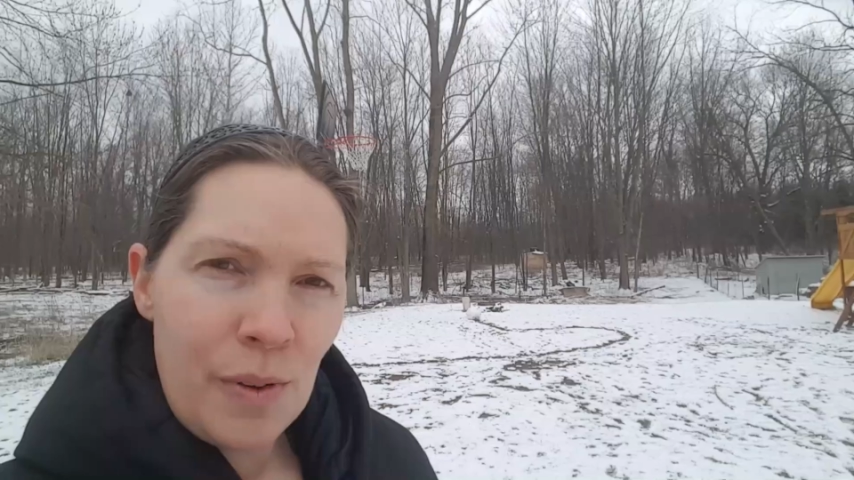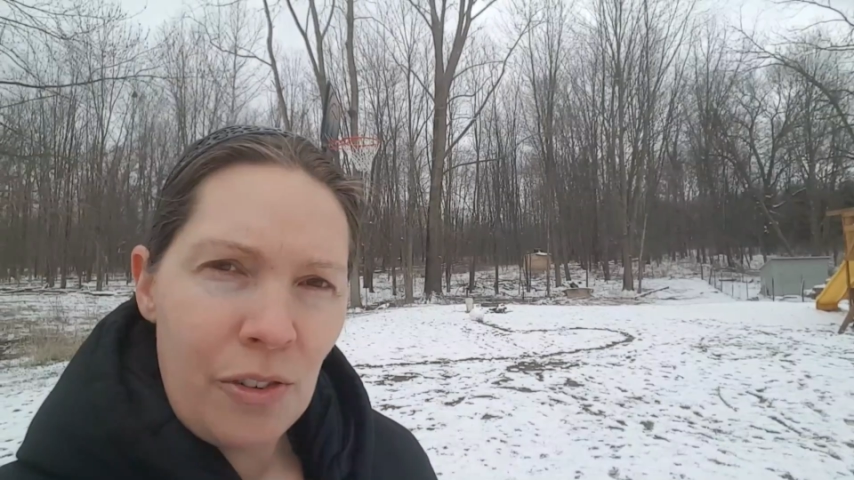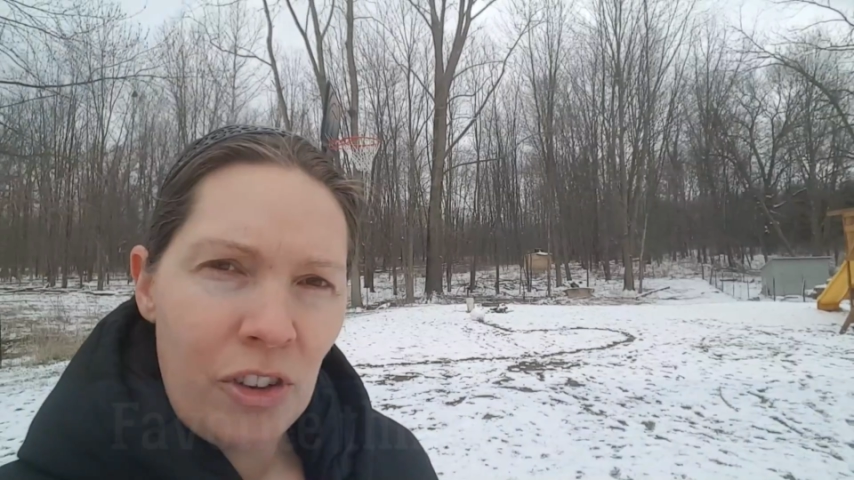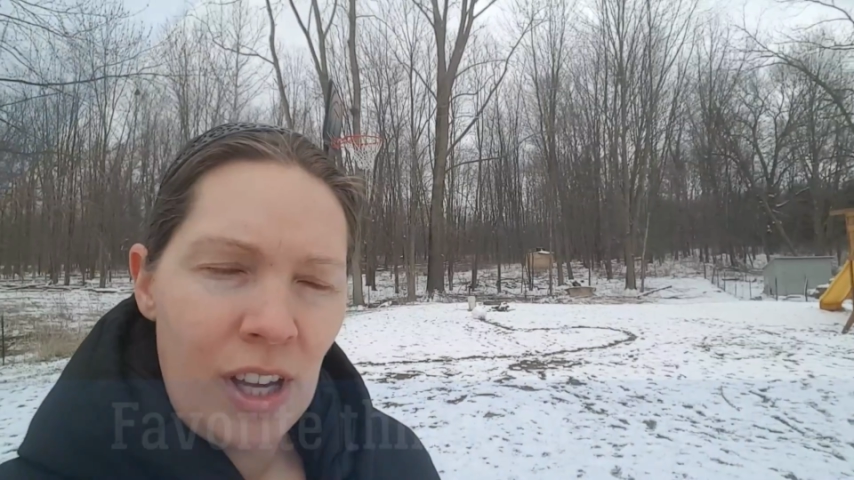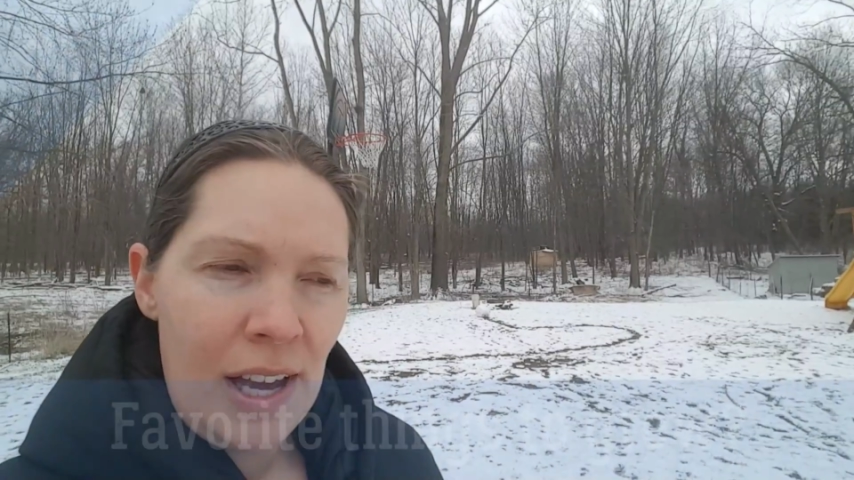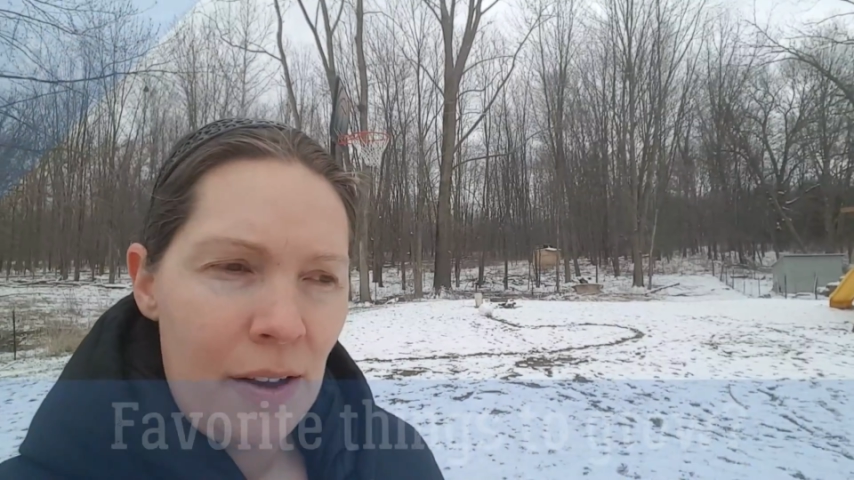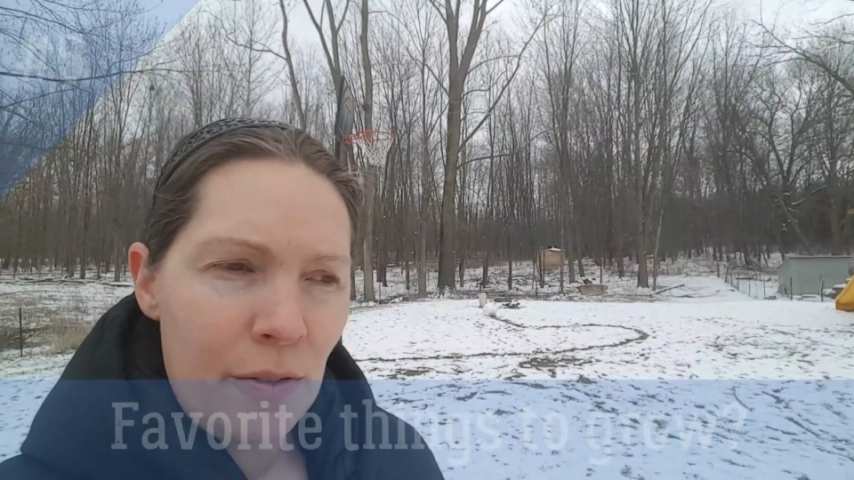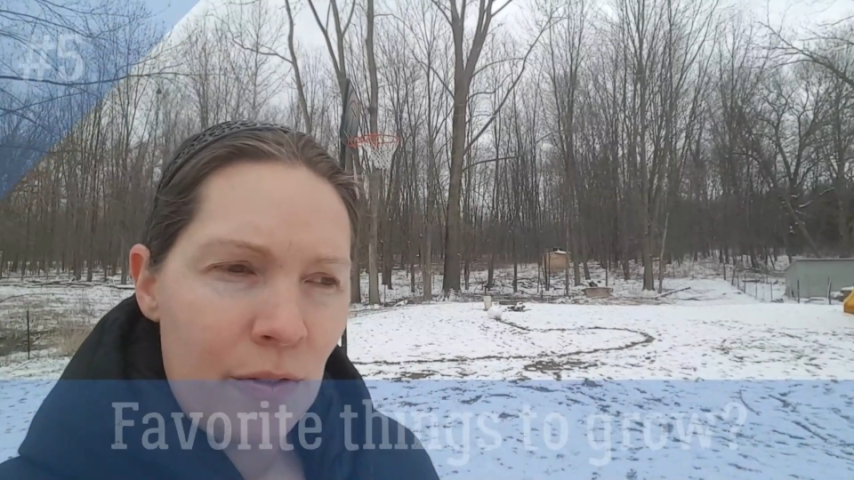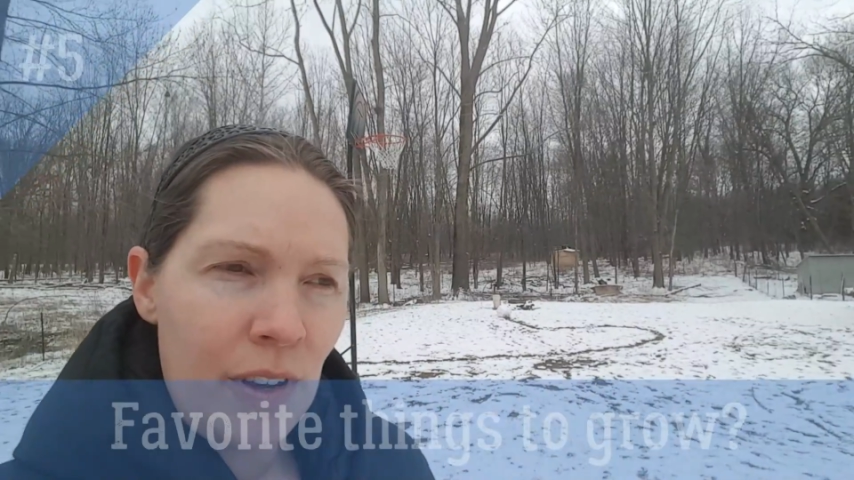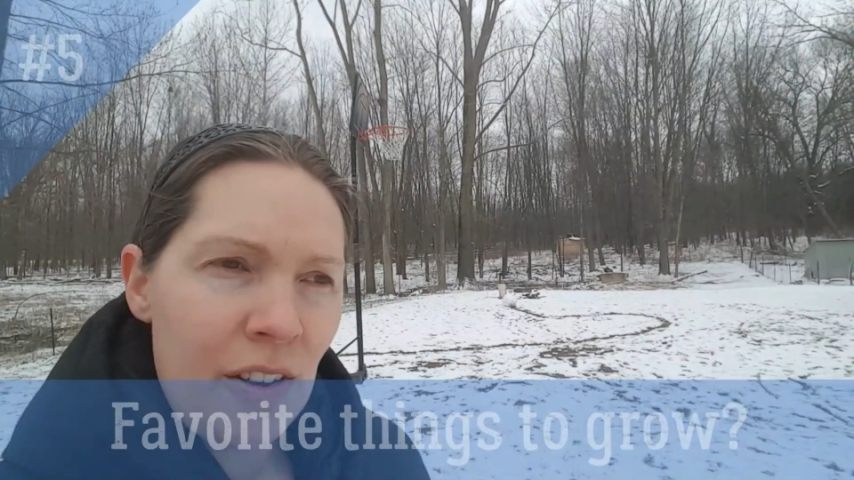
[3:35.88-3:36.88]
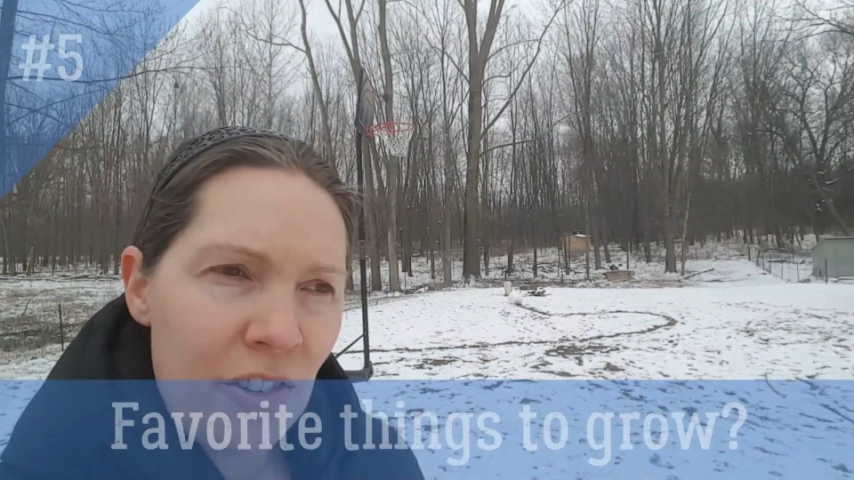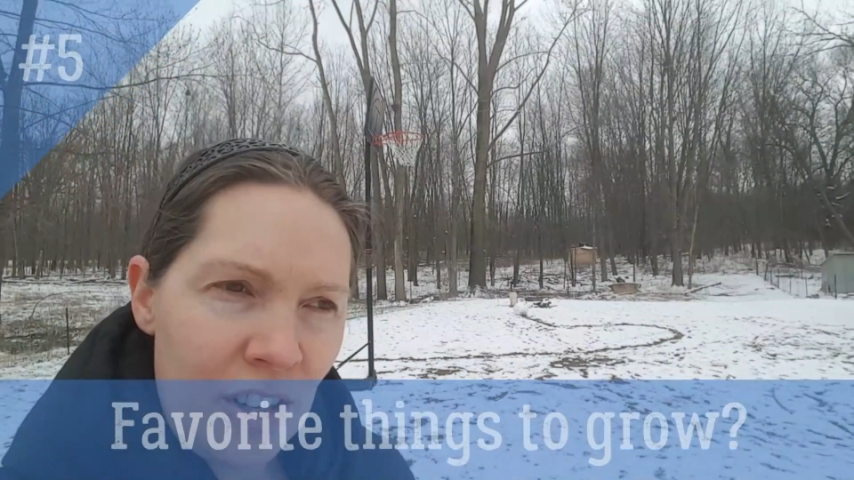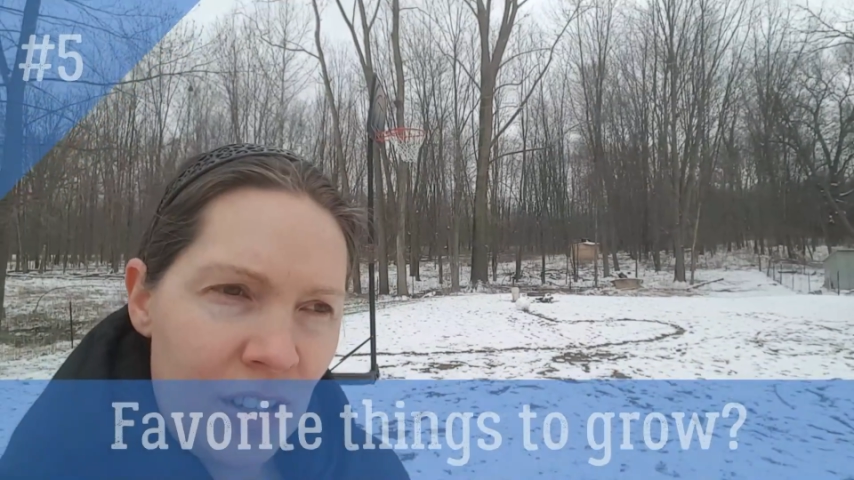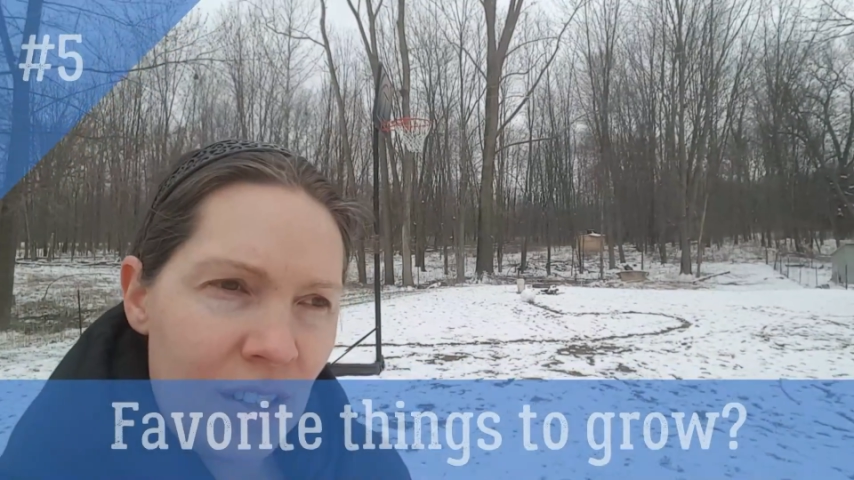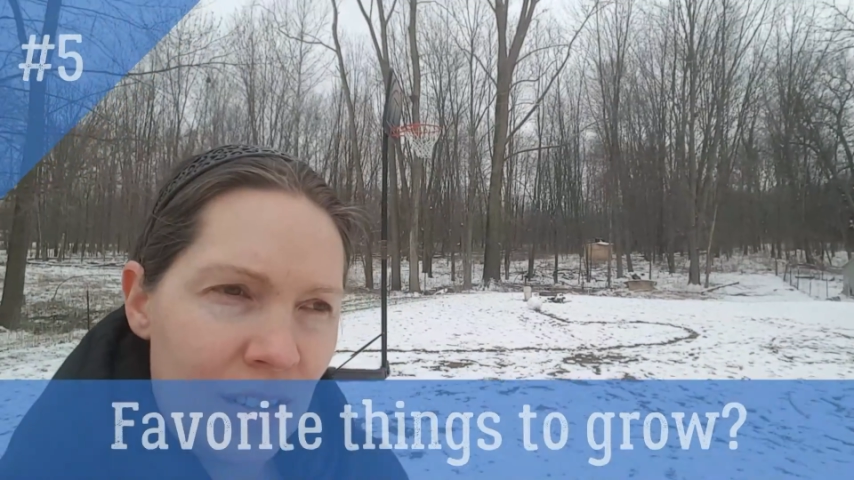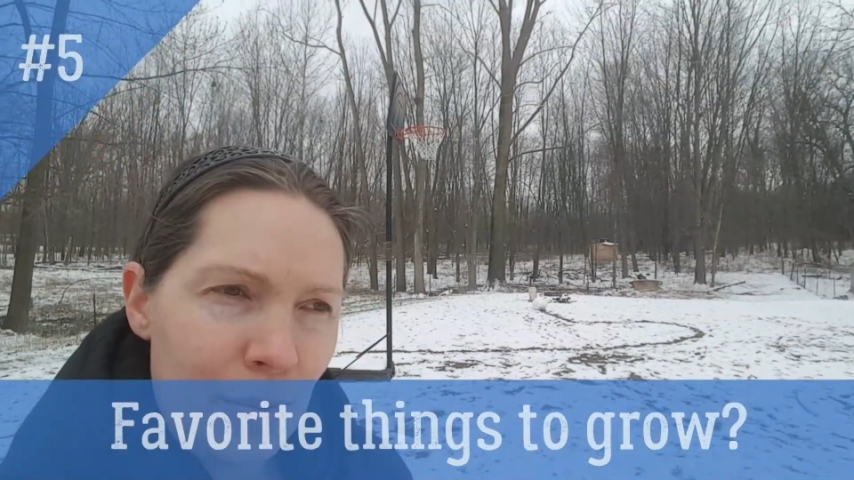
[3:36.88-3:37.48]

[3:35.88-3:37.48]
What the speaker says: don't know if I really have a favorite.